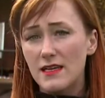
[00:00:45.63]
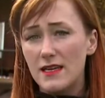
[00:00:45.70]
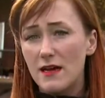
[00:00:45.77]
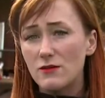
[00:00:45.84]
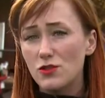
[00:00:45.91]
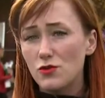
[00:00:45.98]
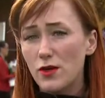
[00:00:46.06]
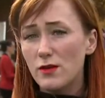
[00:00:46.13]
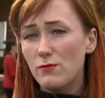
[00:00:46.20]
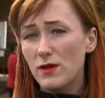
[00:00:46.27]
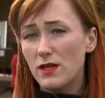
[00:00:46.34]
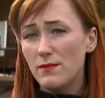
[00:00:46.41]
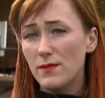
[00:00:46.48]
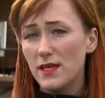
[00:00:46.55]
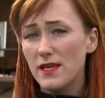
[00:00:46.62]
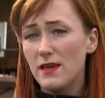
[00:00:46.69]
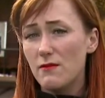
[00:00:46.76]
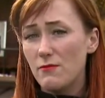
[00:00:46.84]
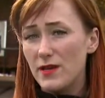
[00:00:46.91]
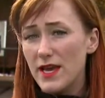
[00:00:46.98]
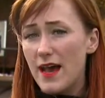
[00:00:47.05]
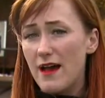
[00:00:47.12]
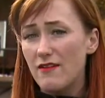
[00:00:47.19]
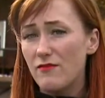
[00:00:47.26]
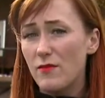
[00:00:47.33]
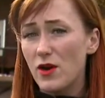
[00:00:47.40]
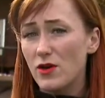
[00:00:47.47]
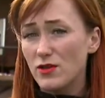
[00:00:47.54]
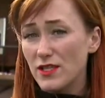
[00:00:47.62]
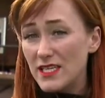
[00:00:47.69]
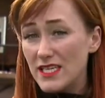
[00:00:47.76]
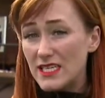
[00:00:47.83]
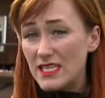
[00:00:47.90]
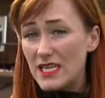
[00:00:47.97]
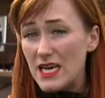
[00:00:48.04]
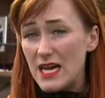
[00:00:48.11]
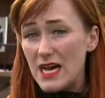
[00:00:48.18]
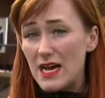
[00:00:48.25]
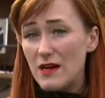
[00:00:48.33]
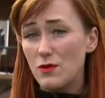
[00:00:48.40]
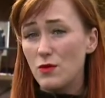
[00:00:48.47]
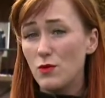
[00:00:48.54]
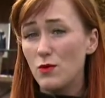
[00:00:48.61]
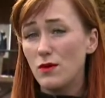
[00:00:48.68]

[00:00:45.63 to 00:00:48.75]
Now, joined with me, we have Marlene, uh, who